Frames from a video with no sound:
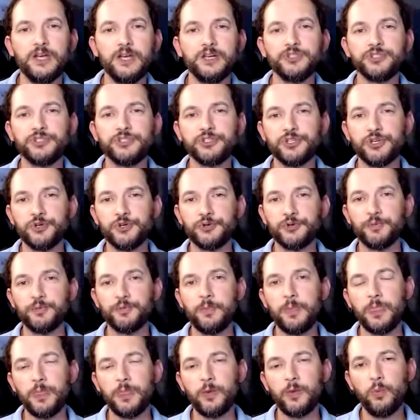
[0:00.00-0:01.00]
So
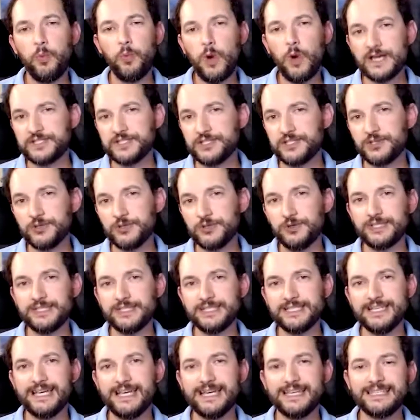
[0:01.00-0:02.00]
the
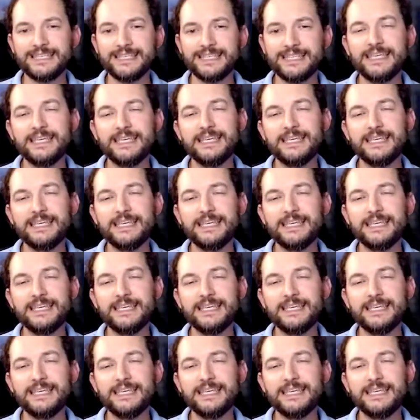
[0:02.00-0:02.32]
WhiteSource and